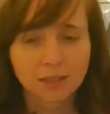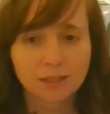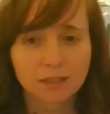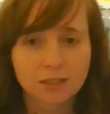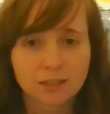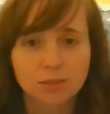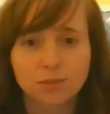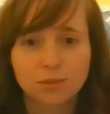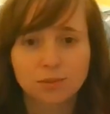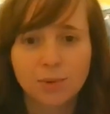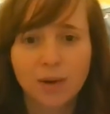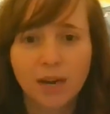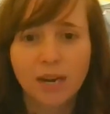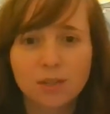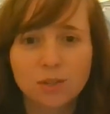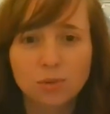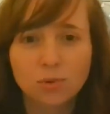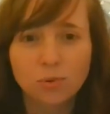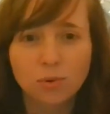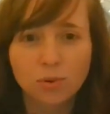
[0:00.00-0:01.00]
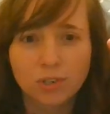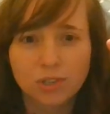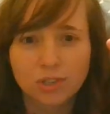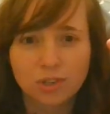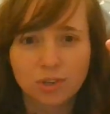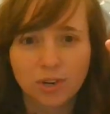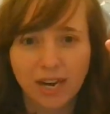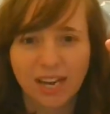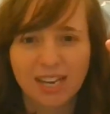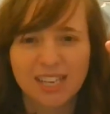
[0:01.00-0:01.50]
So it's right towards
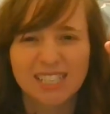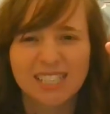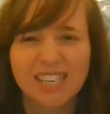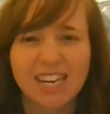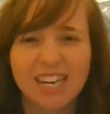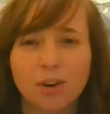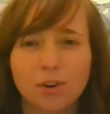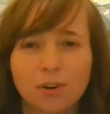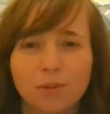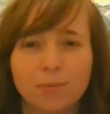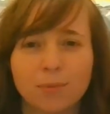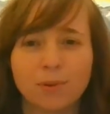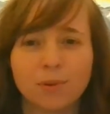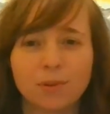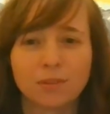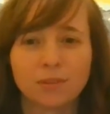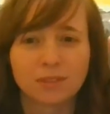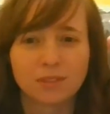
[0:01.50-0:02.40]
your head. Terrible.